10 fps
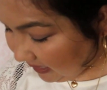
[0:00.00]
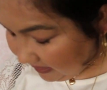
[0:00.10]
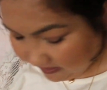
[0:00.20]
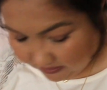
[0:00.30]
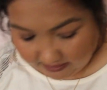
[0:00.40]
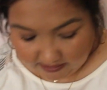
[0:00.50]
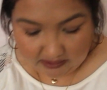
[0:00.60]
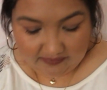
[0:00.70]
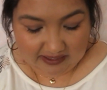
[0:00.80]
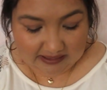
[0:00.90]
And then
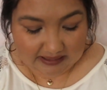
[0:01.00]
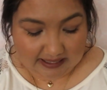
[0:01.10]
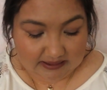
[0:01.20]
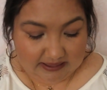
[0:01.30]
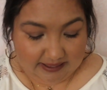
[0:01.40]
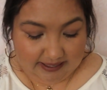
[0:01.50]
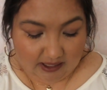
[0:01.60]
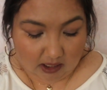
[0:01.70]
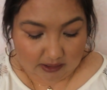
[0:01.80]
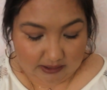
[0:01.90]
the very last thing I
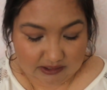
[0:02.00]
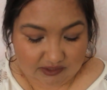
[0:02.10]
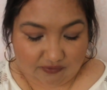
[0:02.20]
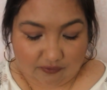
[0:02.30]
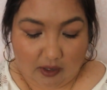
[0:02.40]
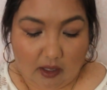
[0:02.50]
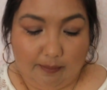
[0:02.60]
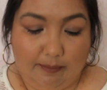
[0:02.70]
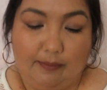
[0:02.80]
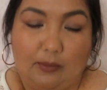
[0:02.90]
got is
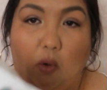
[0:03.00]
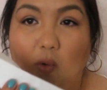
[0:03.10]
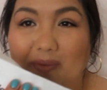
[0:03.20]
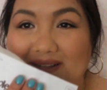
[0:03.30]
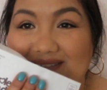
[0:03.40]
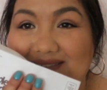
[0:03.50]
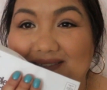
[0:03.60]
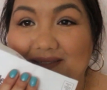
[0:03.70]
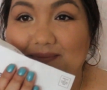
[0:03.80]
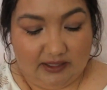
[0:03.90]
from Whole
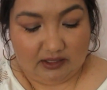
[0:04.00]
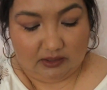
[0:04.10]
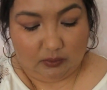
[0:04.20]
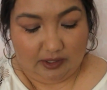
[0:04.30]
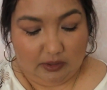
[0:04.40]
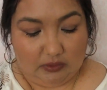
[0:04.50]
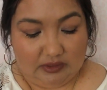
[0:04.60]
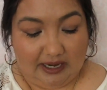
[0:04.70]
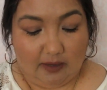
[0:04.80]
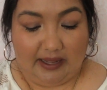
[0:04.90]
Blends, and it's one of
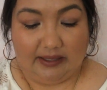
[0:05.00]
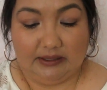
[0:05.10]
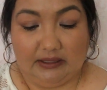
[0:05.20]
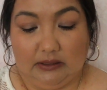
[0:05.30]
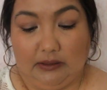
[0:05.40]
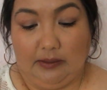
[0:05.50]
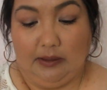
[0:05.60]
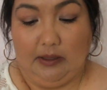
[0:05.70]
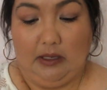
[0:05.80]
those hair masks.